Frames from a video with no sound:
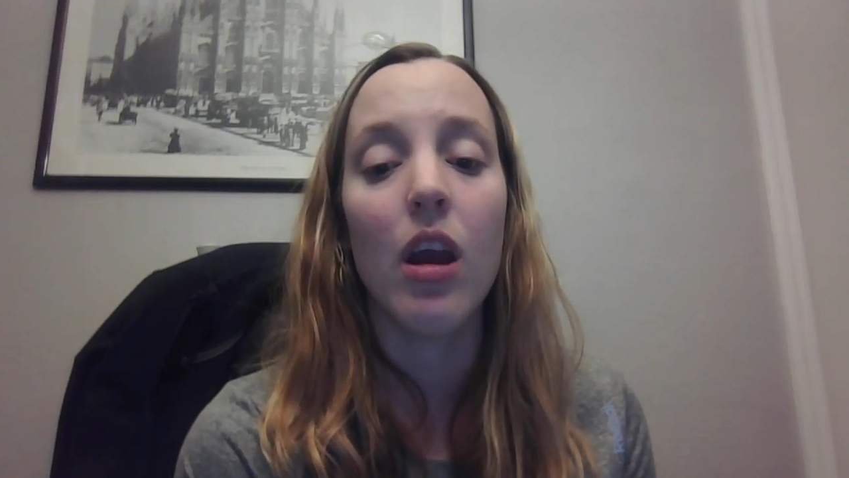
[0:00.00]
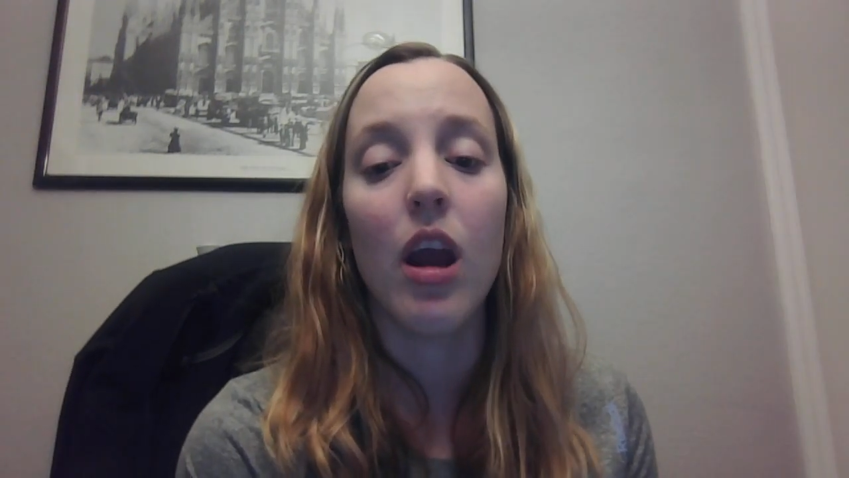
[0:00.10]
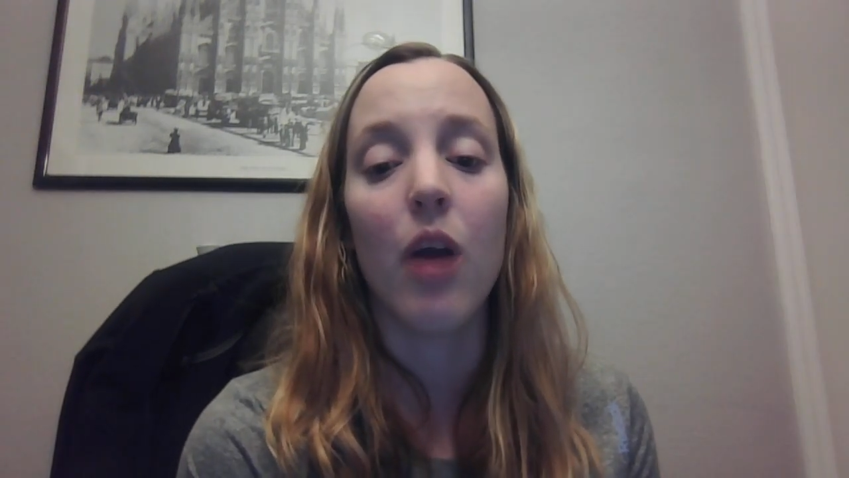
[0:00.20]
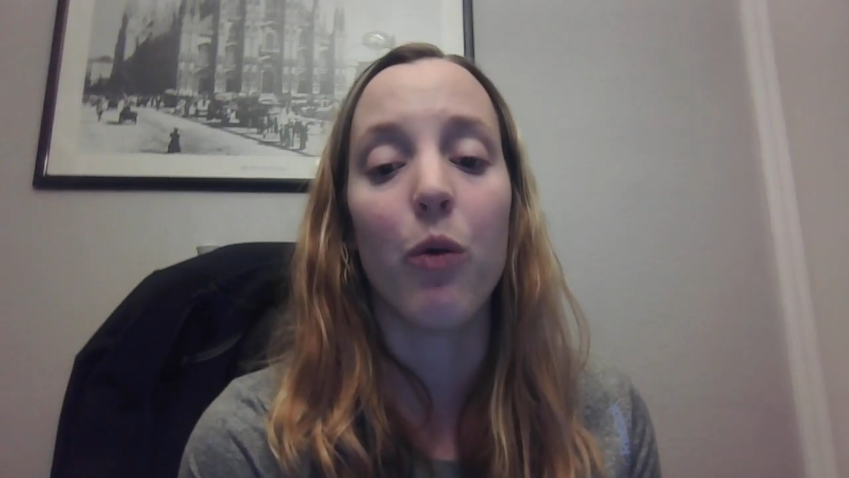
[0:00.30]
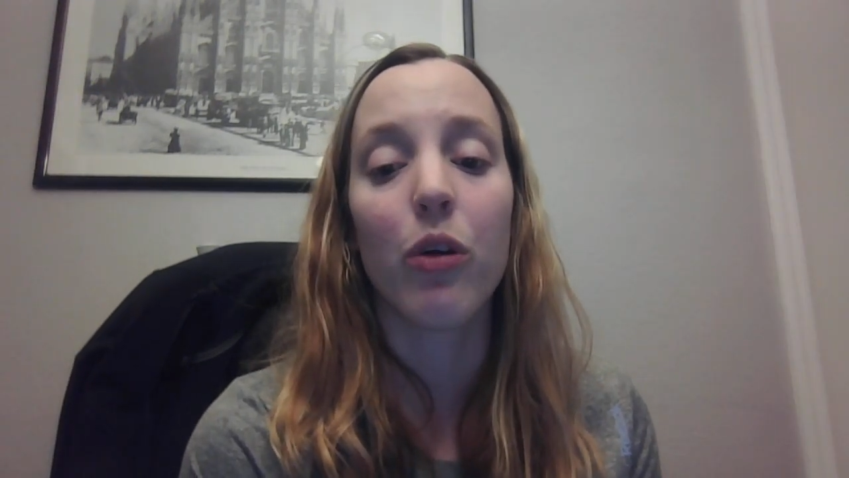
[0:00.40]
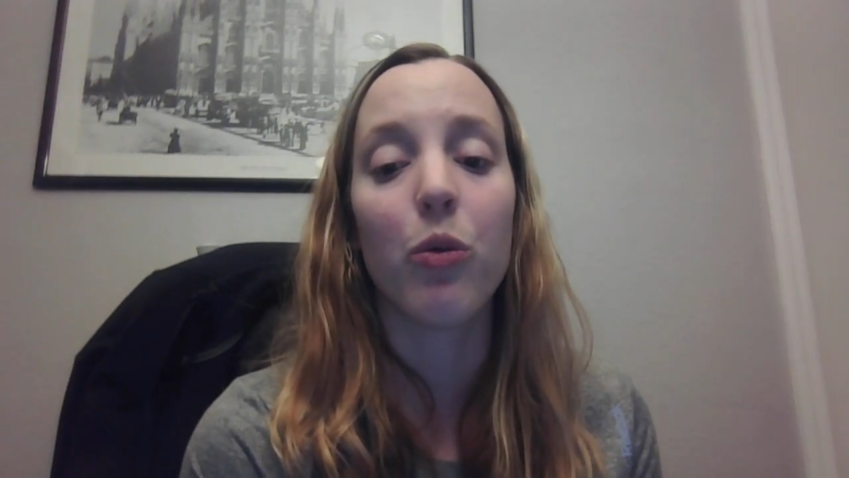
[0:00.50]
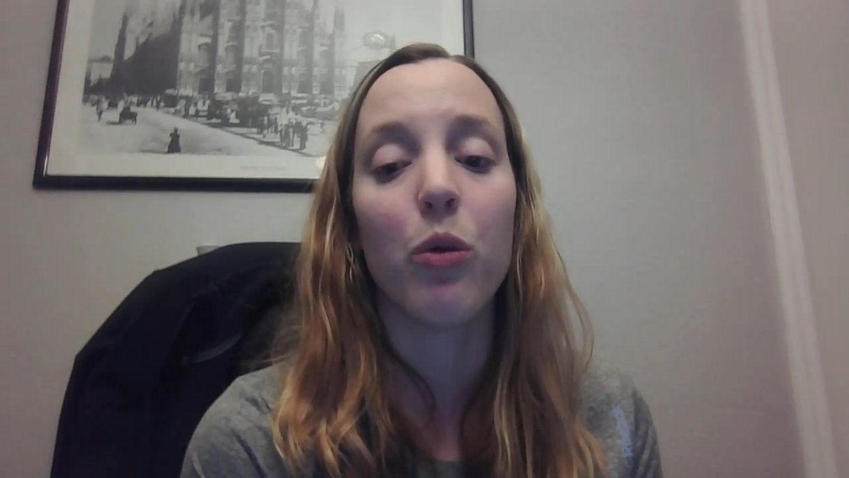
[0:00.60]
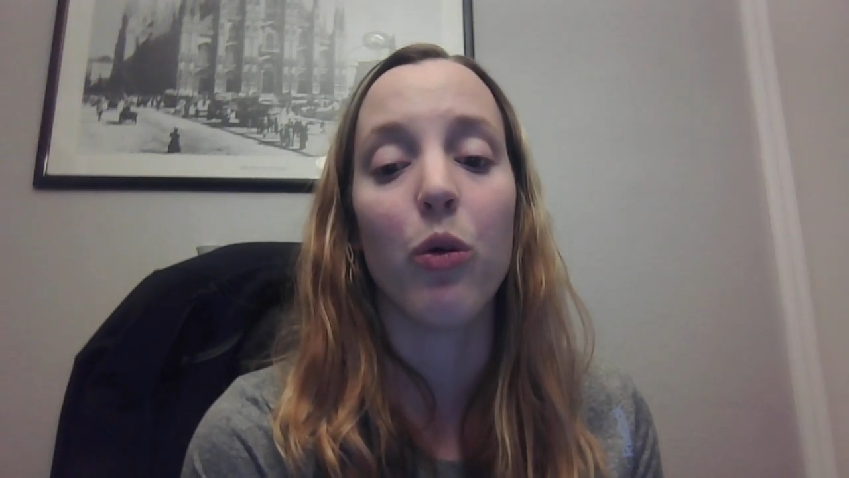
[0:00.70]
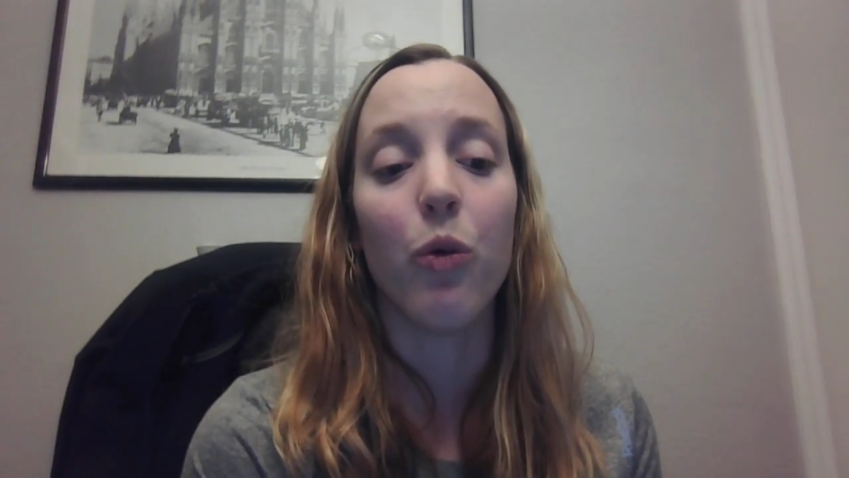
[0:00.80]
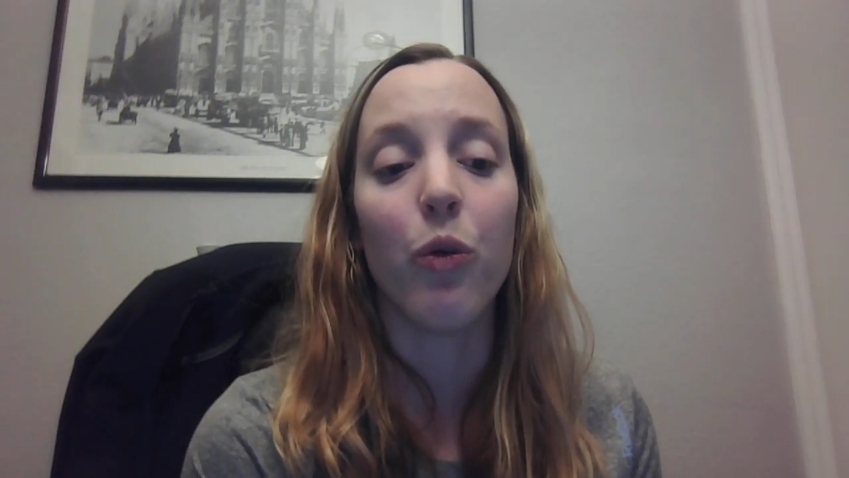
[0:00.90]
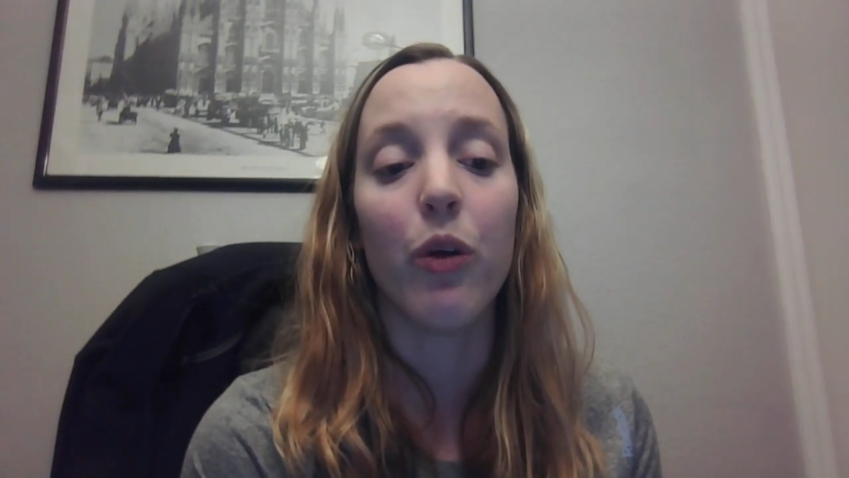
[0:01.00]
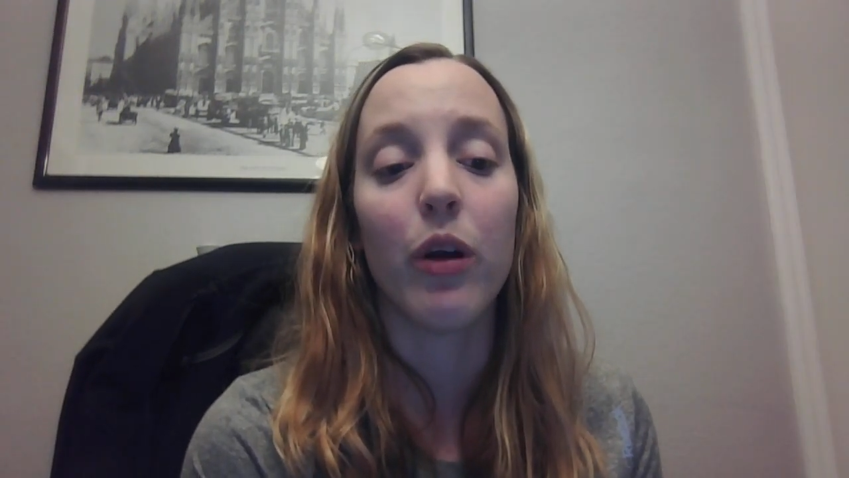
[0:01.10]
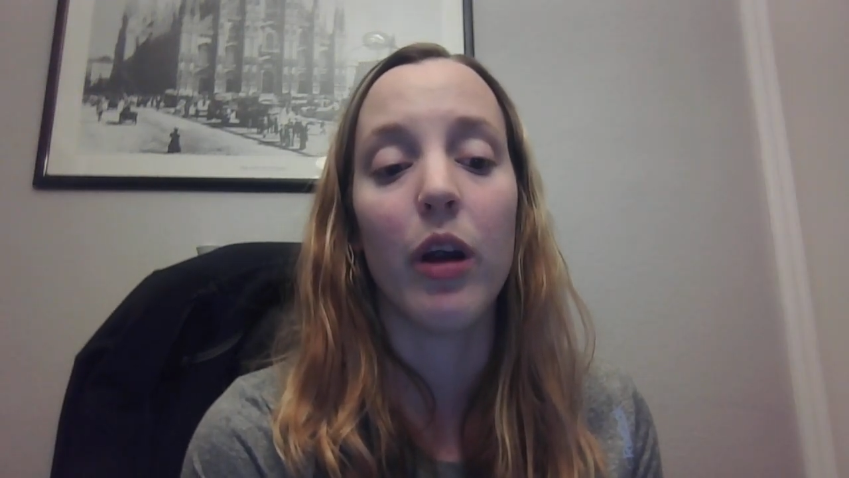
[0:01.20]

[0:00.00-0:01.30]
and works with older